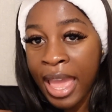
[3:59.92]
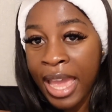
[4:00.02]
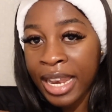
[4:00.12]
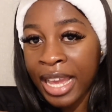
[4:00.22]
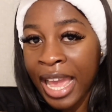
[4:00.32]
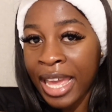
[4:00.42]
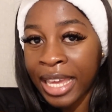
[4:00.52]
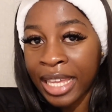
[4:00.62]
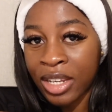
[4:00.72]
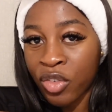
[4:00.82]
and like I
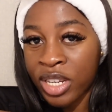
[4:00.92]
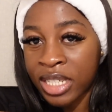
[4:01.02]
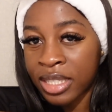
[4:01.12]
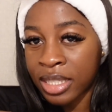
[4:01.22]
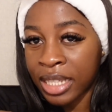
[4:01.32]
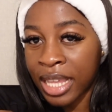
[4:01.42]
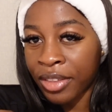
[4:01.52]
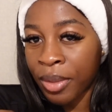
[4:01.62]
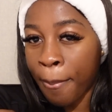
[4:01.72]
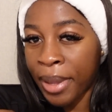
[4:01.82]
can already see like
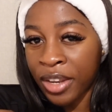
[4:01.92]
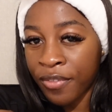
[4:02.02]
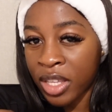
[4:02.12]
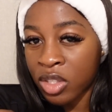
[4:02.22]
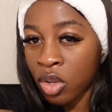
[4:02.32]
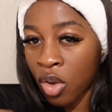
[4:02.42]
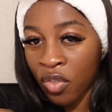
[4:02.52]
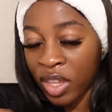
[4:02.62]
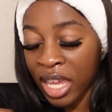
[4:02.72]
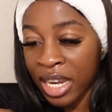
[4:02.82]
the benefits of
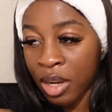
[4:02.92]
it, and